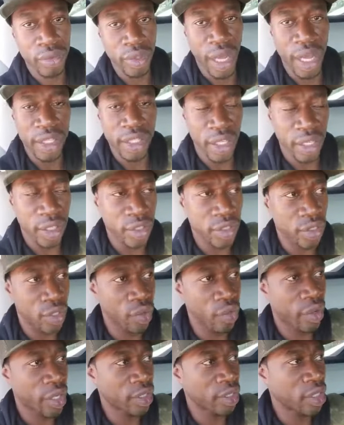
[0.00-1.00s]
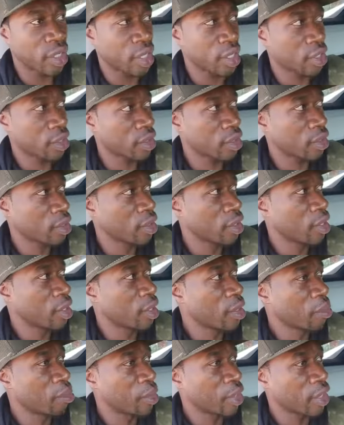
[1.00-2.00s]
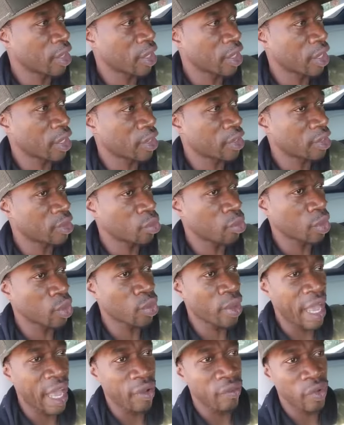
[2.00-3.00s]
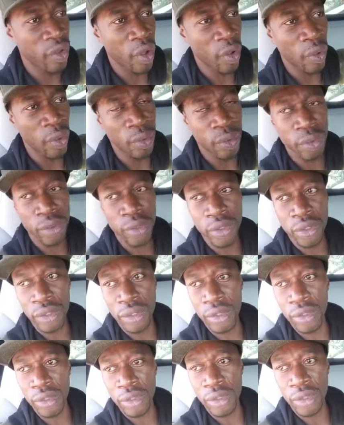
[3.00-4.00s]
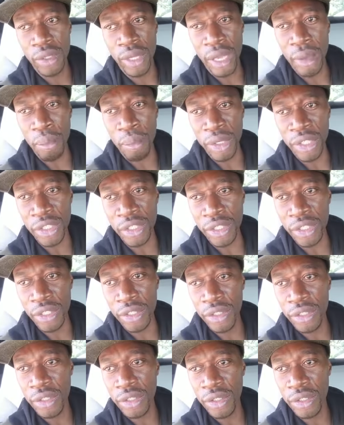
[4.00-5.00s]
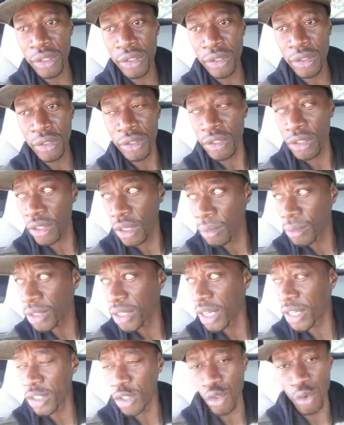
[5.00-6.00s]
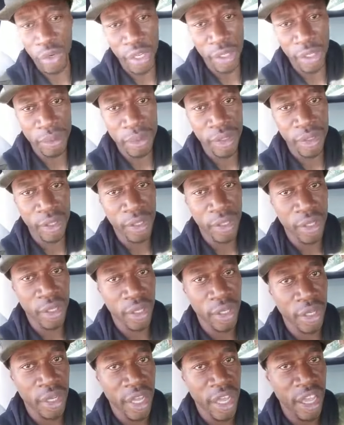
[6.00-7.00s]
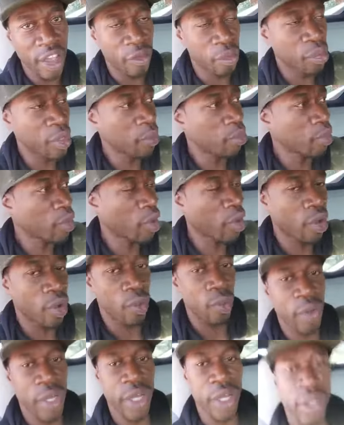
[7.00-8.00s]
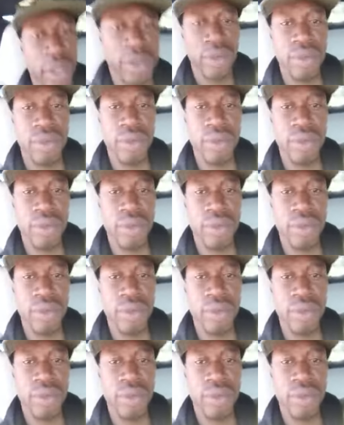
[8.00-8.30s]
I think it's a great thing because when you have goals, ambitions, some say dreams, if people are aware